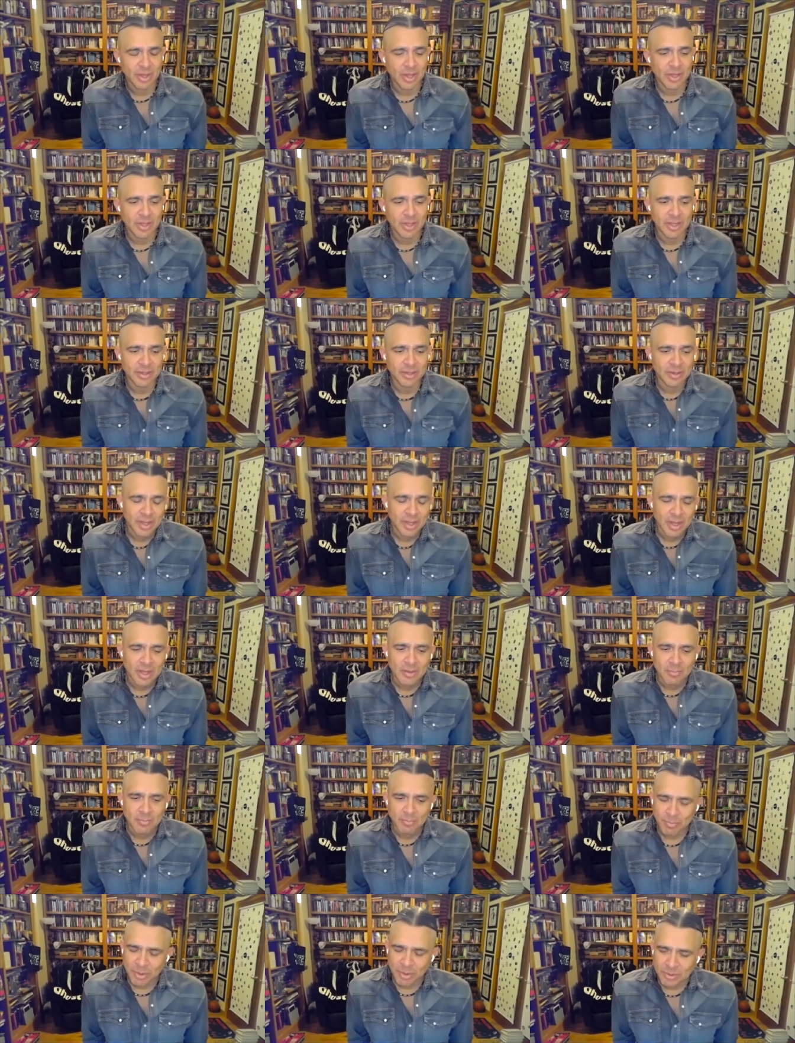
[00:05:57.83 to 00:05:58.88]
And
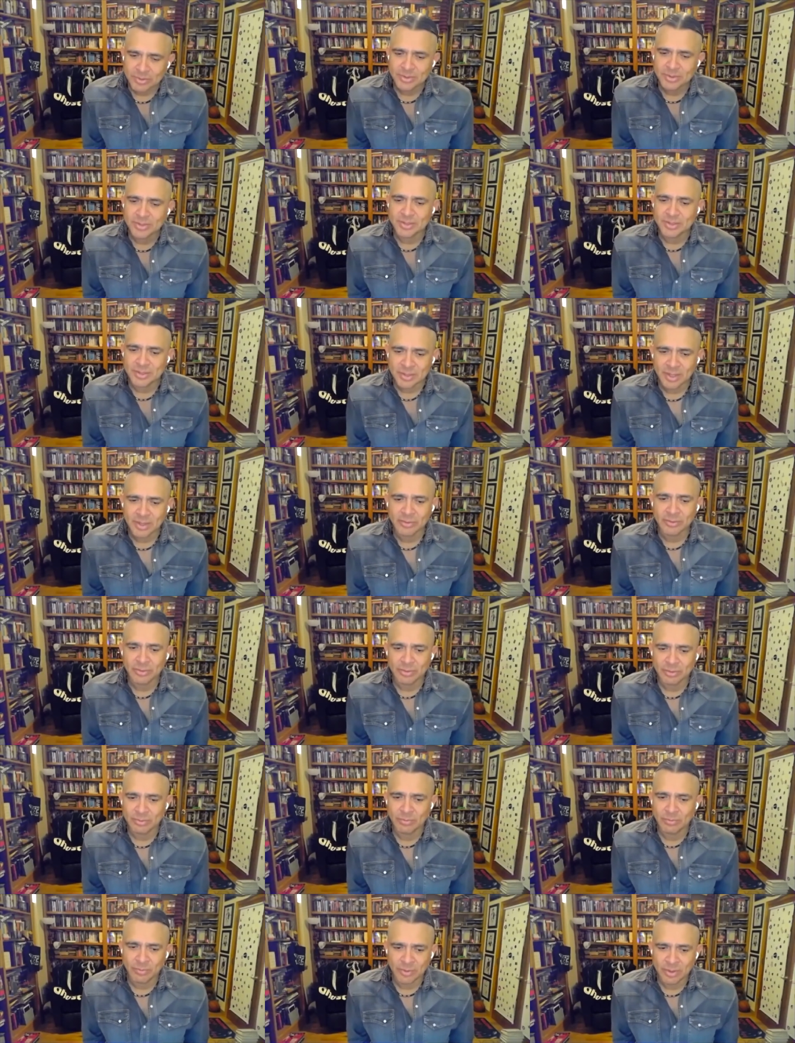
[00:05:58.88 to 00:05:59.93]
most
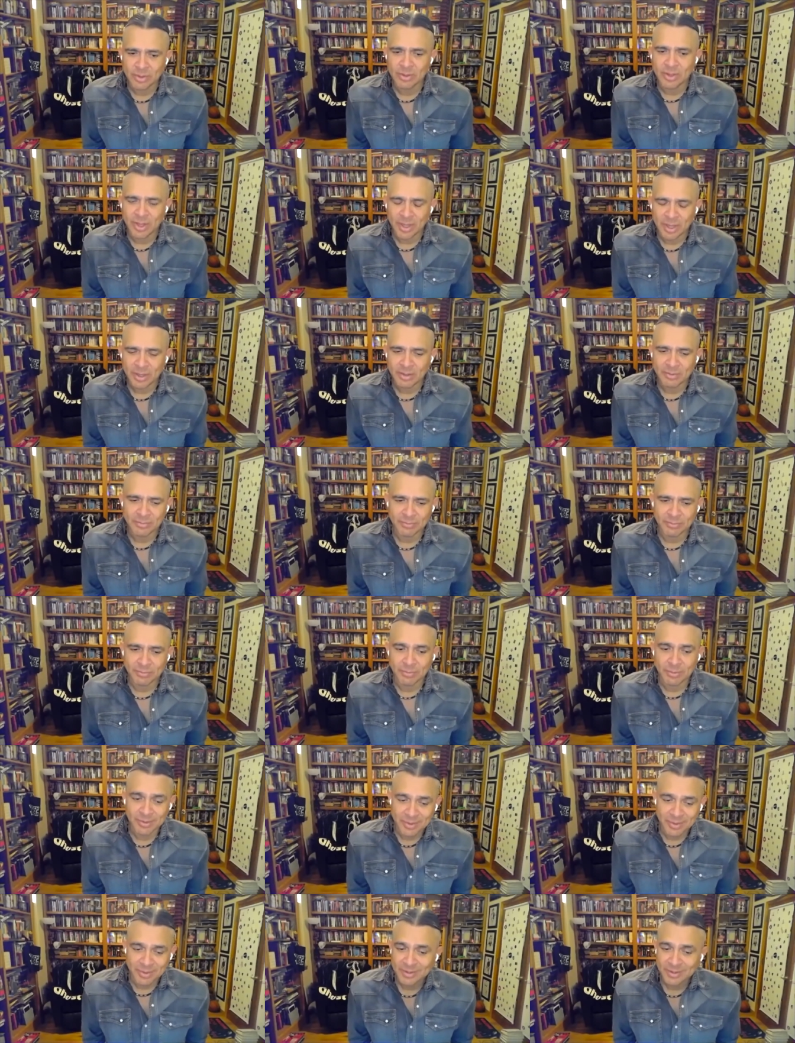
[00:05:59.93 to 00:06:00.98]
slashers will have
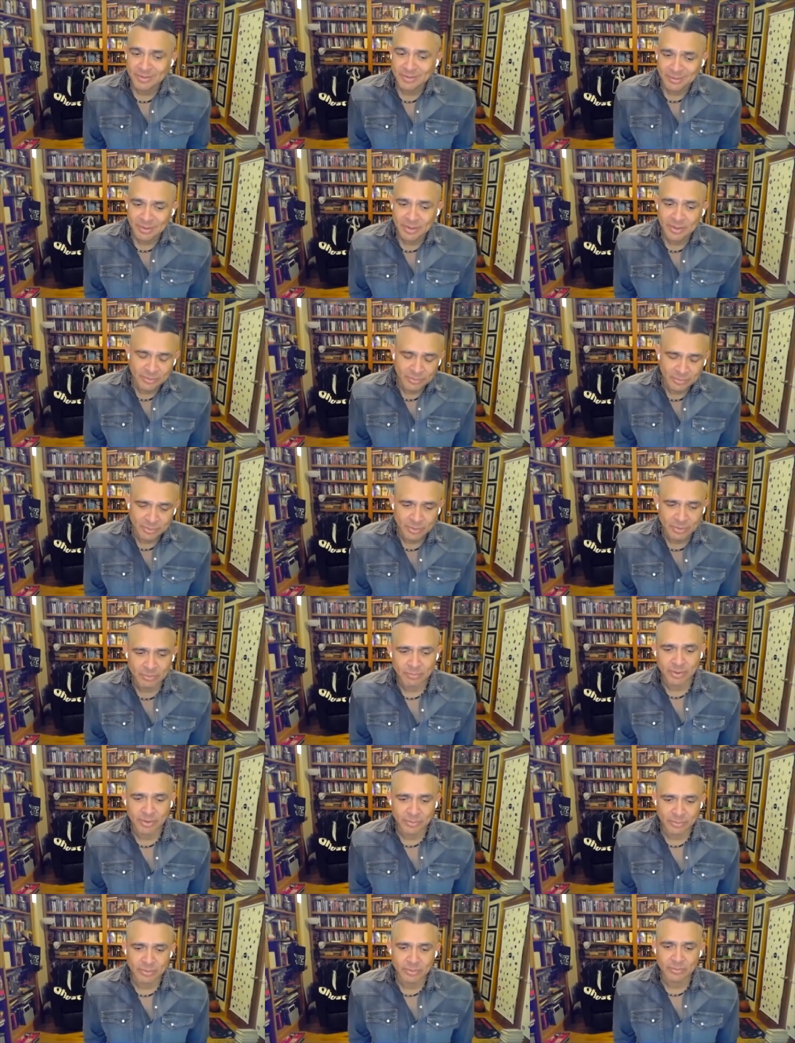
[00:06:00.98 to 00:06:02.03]
what they see as good
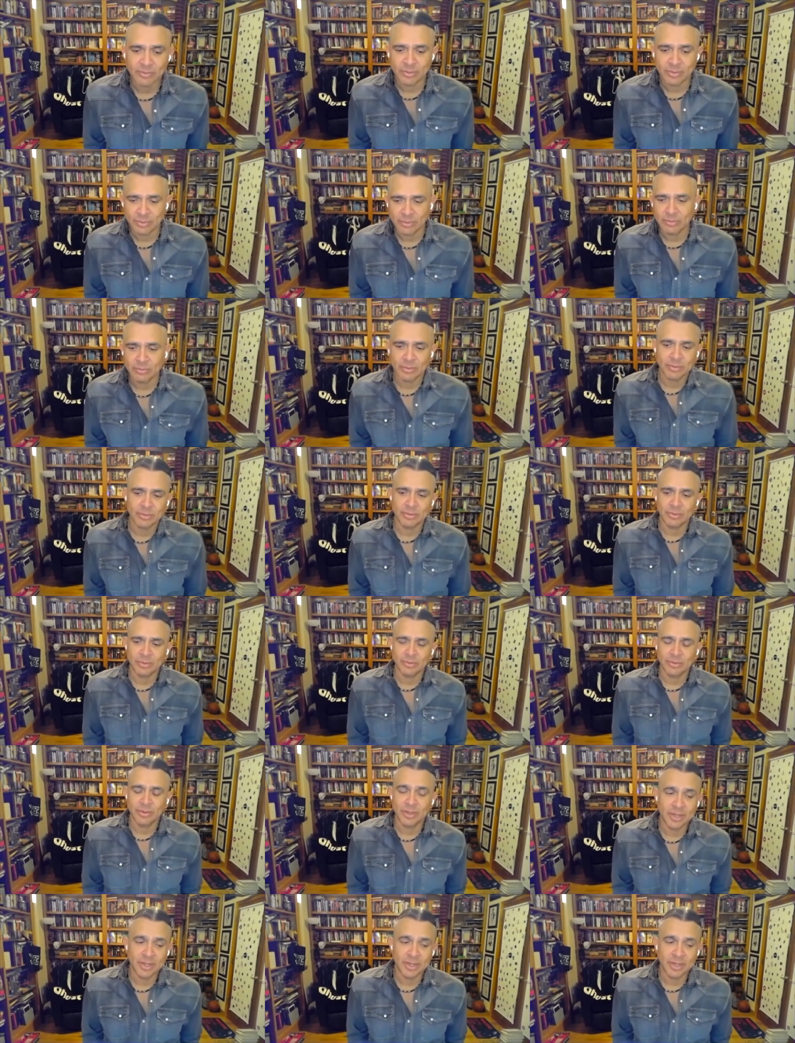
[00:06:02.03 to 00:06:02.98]
reasons for doing what they're doing.